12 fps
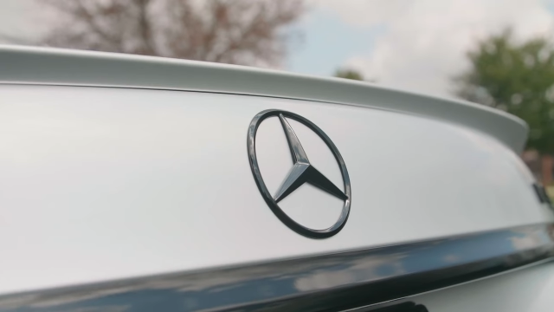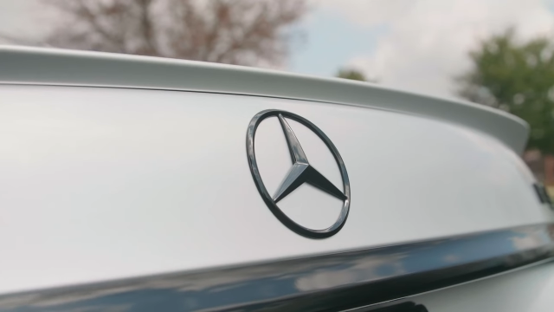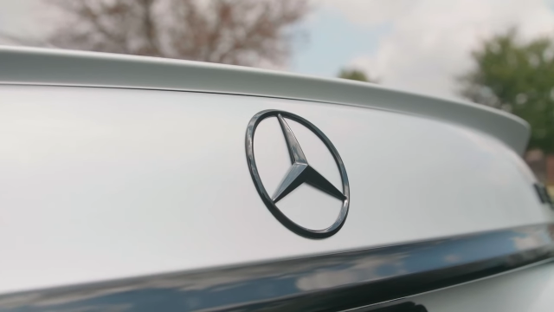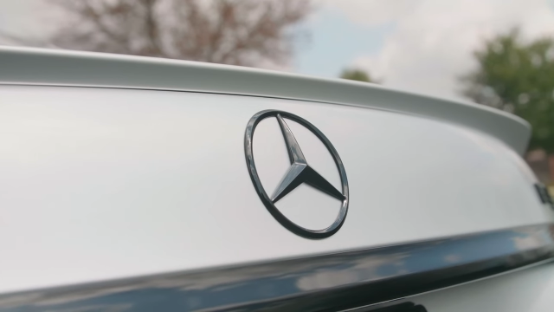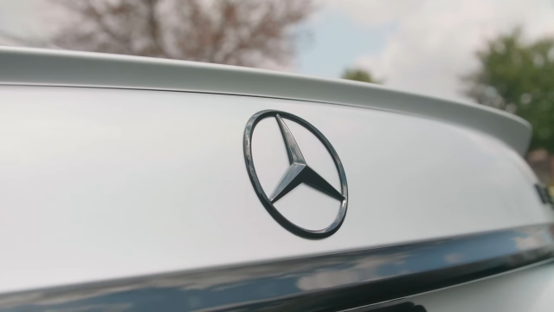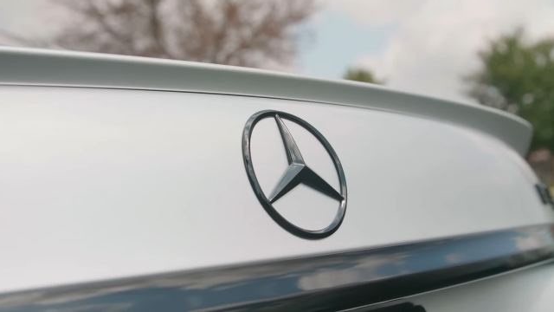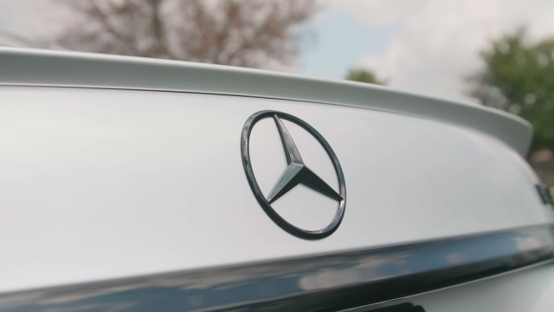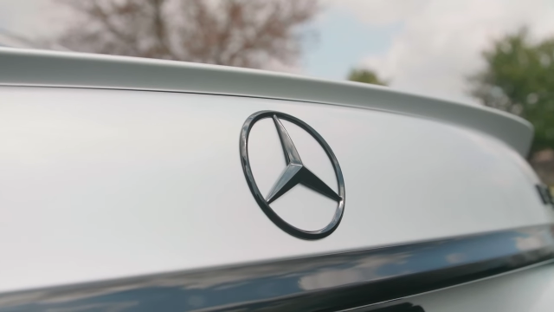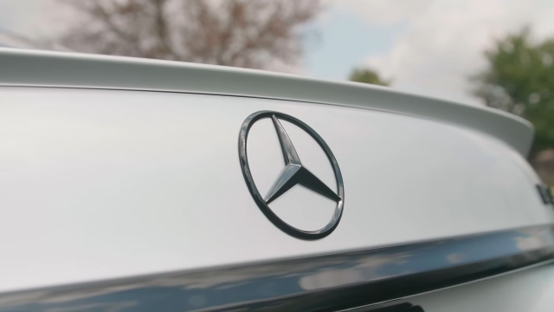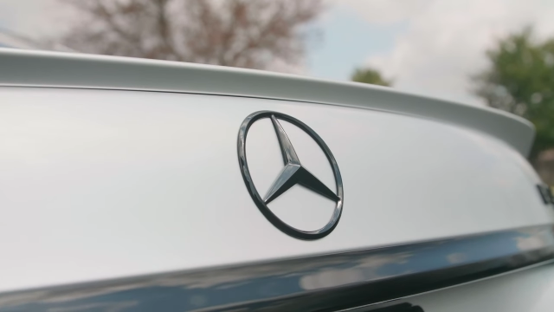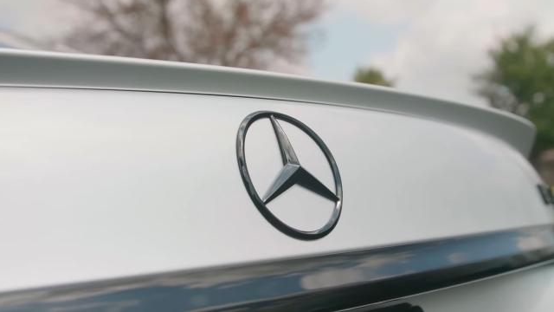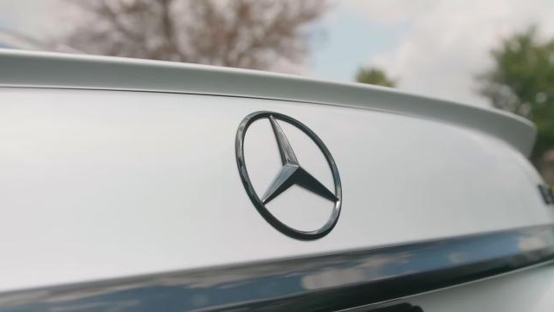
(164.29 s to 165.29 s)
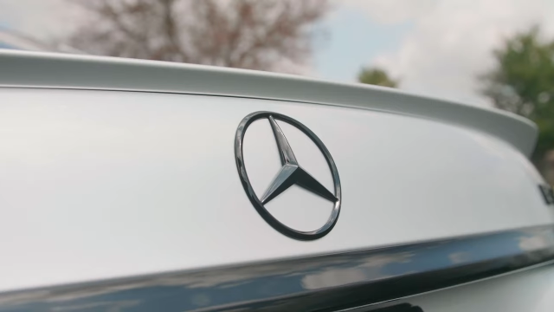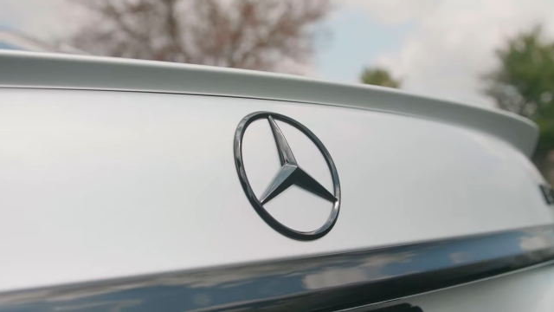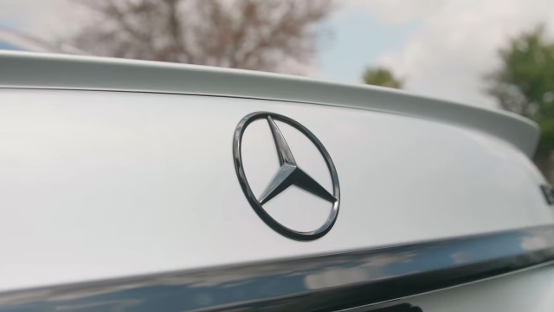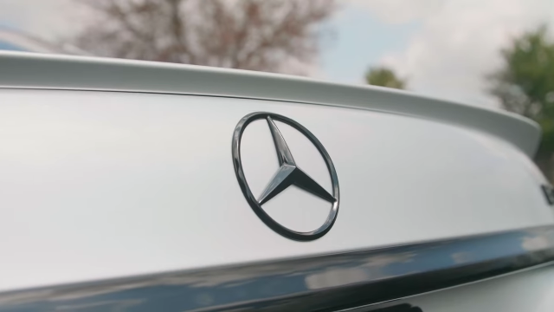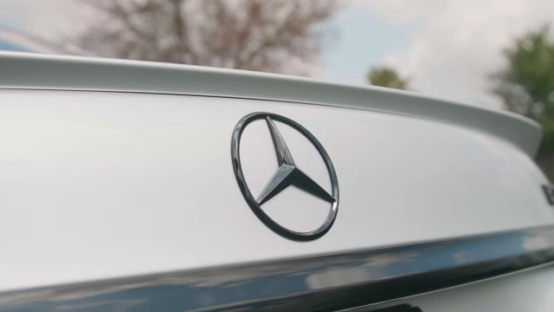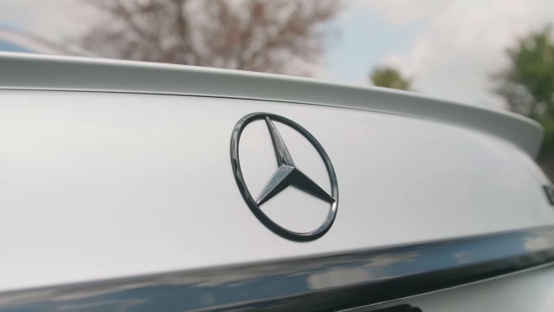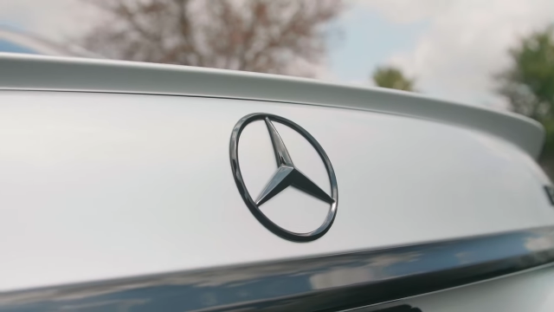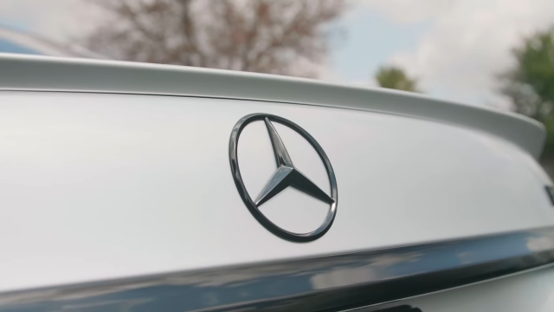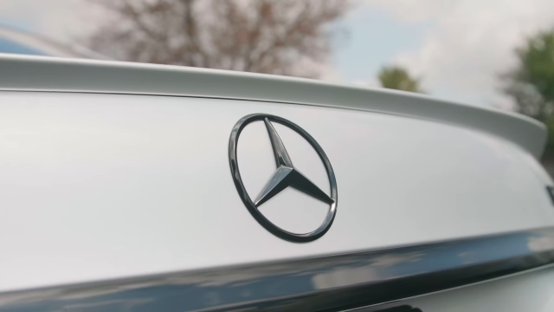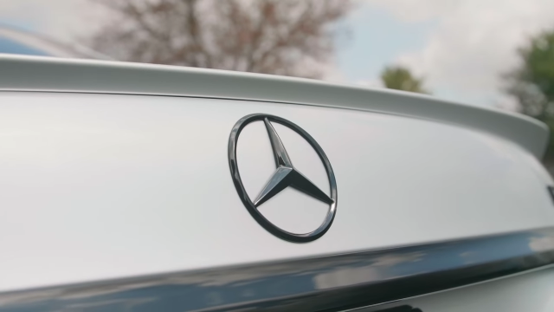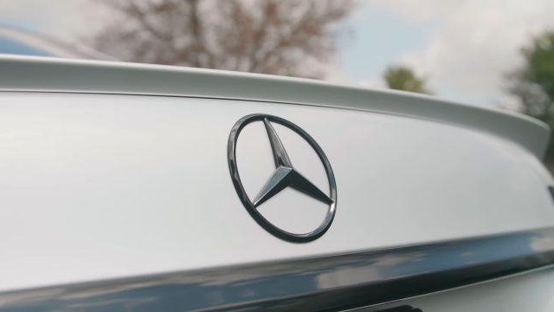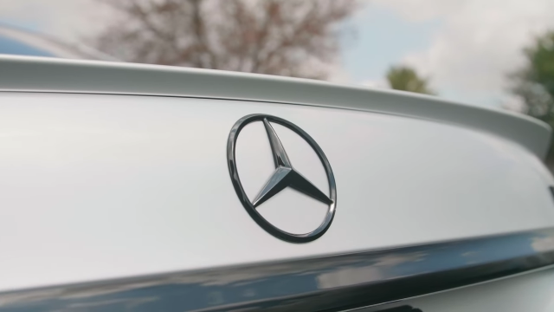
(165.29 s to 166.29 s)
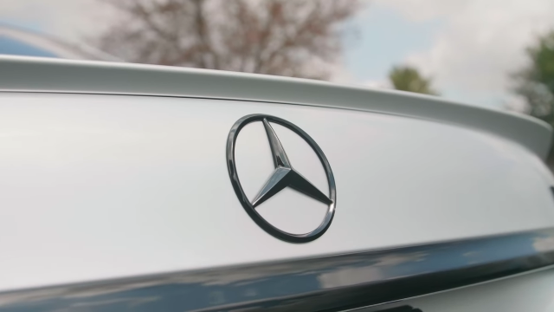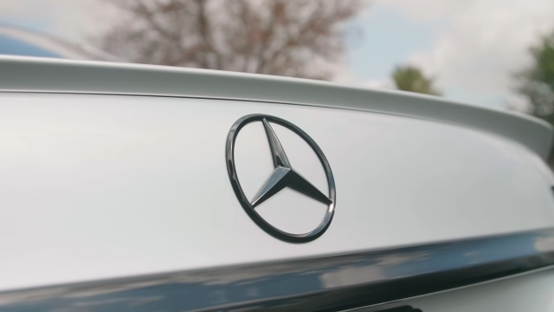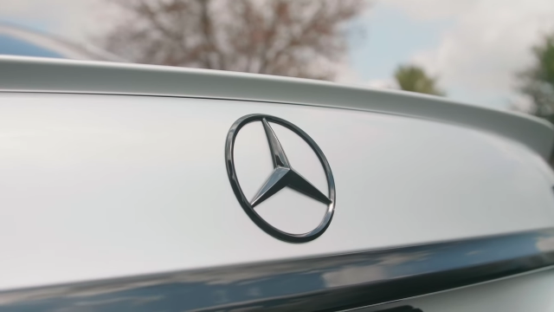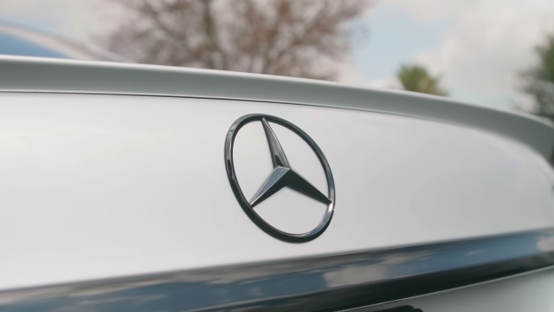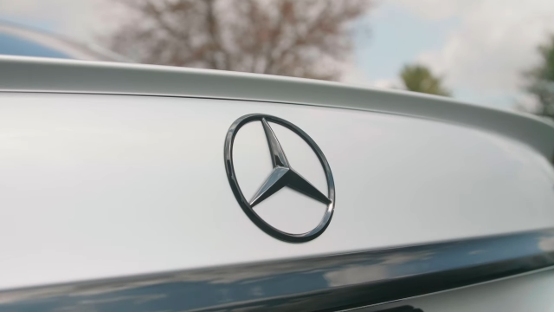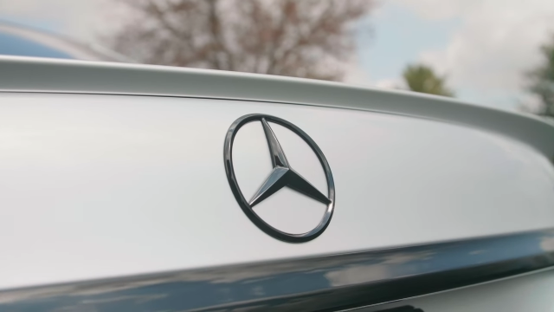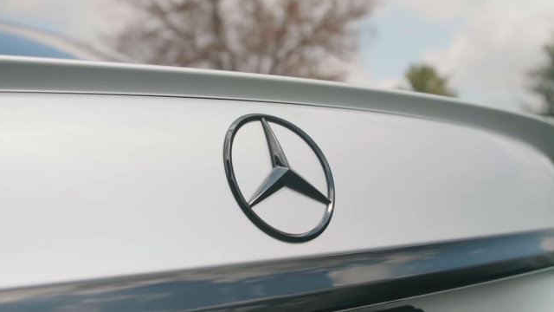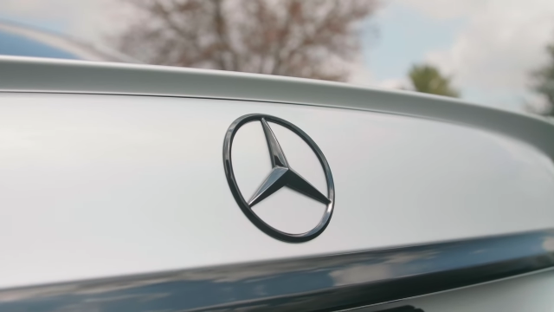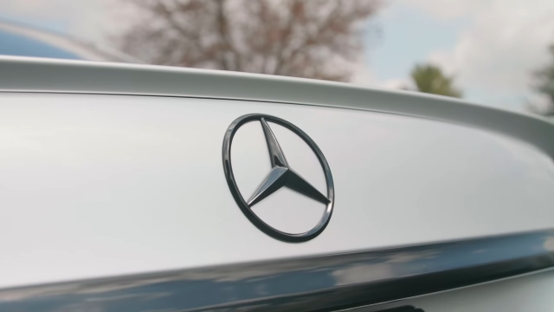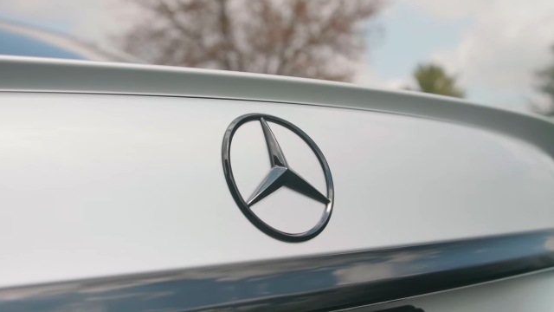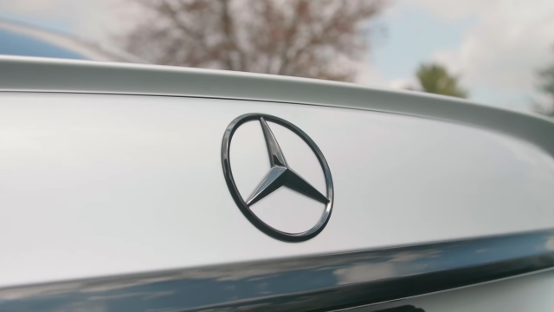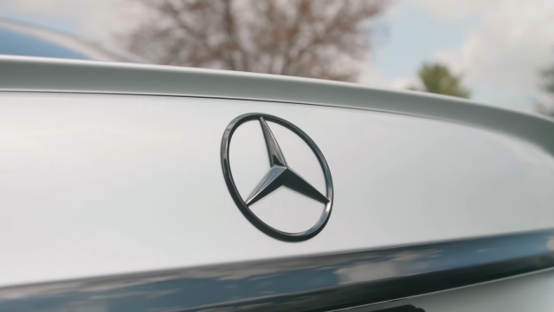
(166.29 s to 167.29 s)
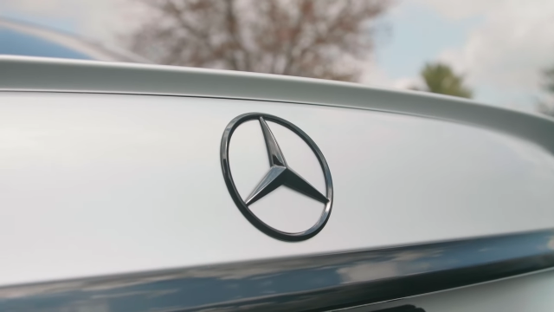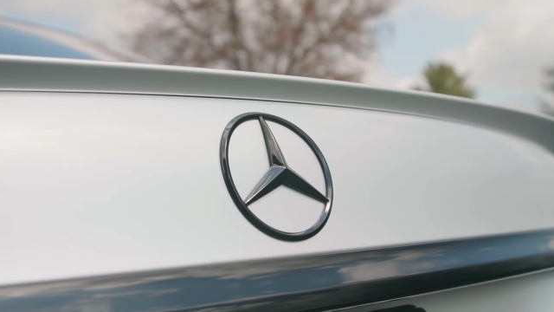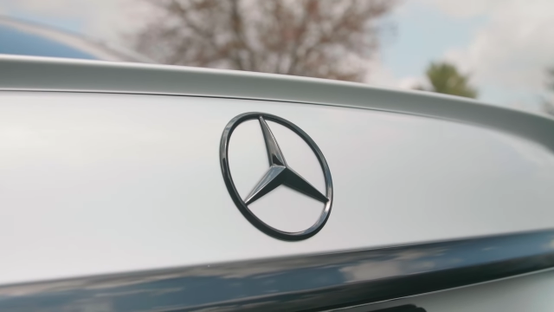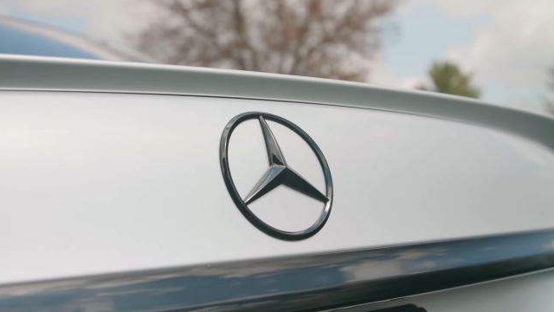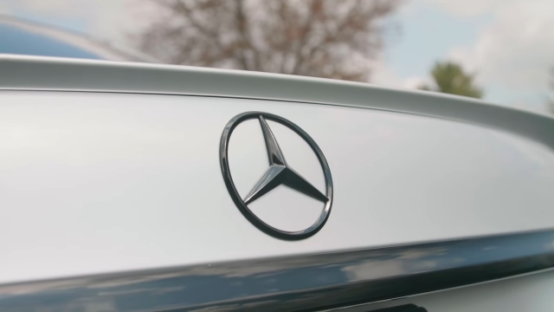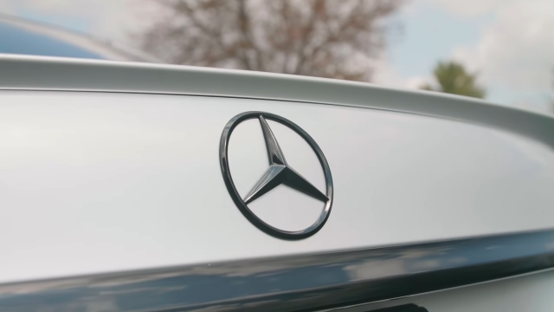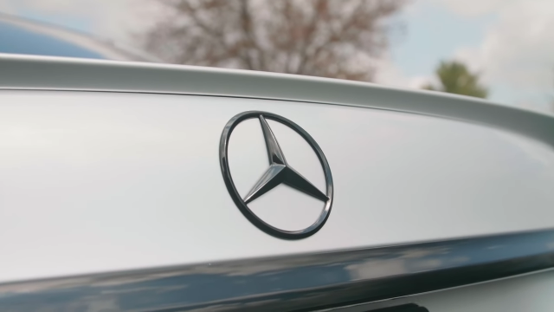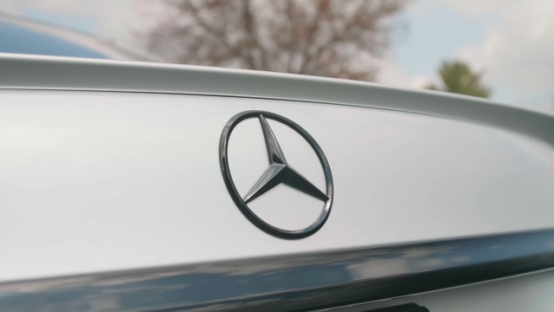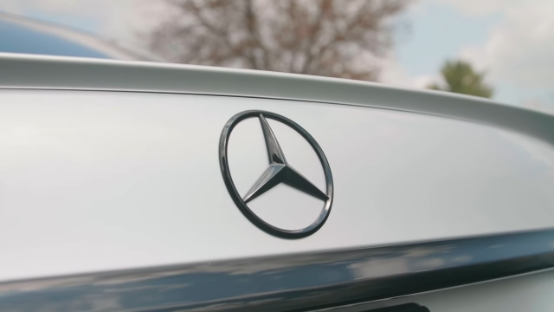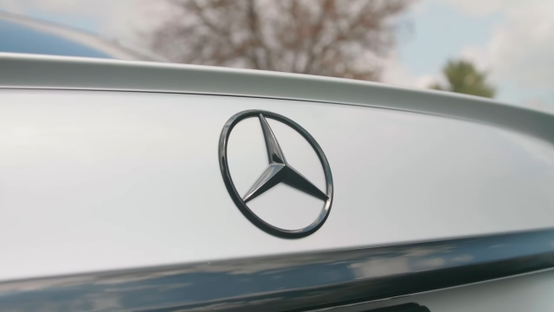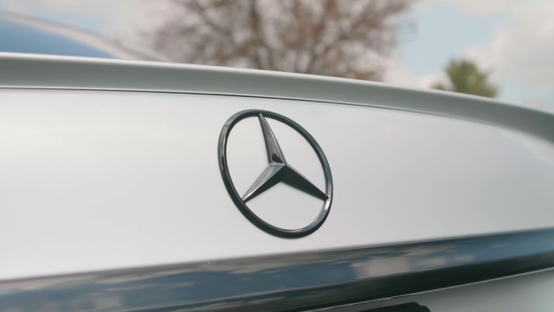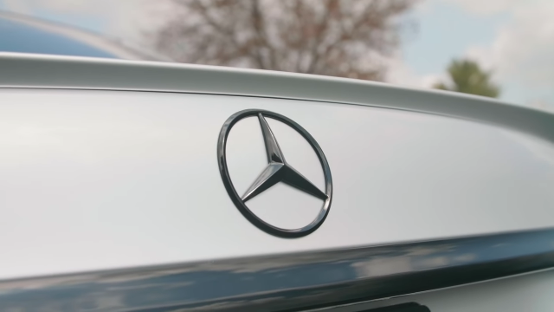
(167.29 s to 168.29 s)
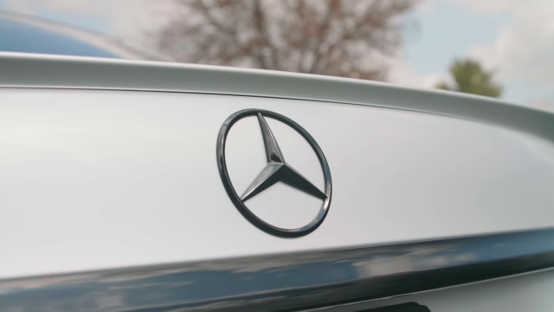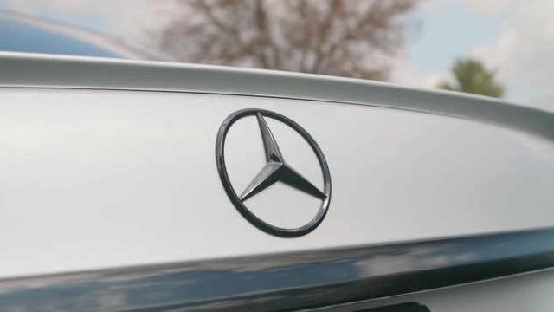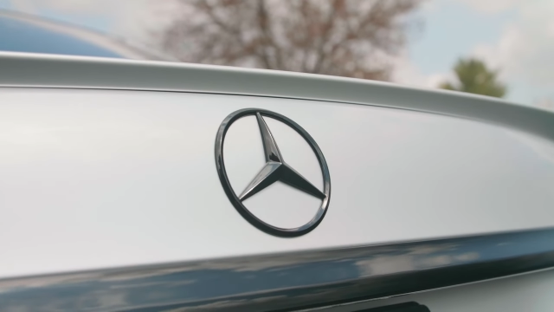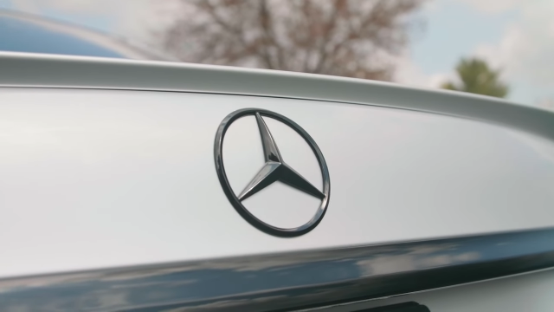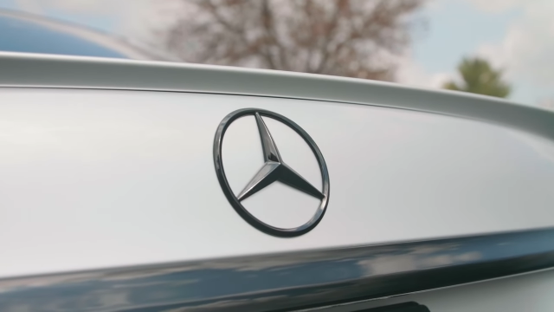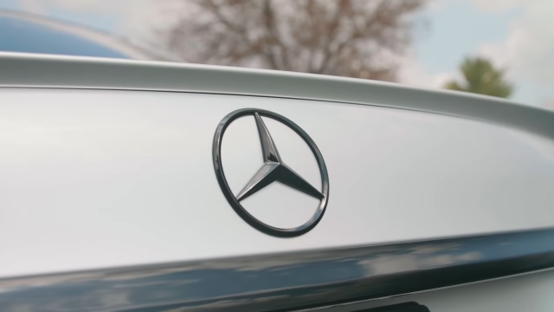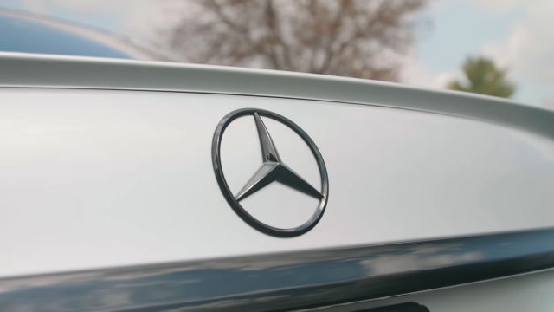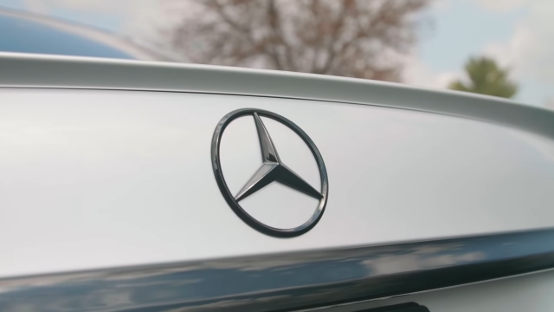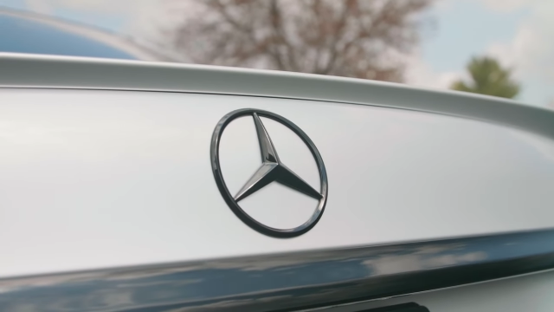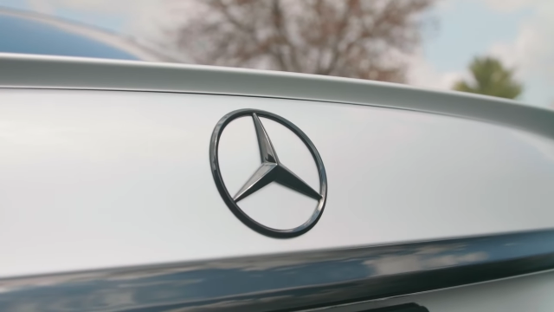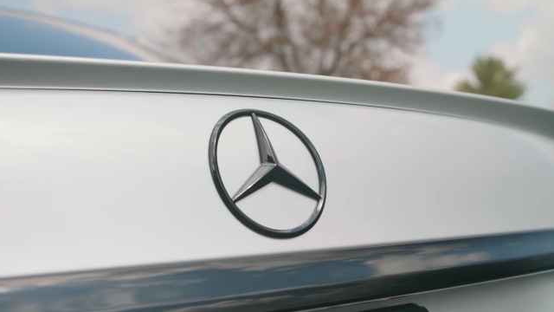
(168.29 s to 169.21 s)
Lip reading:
Nobody's mouth can be seen.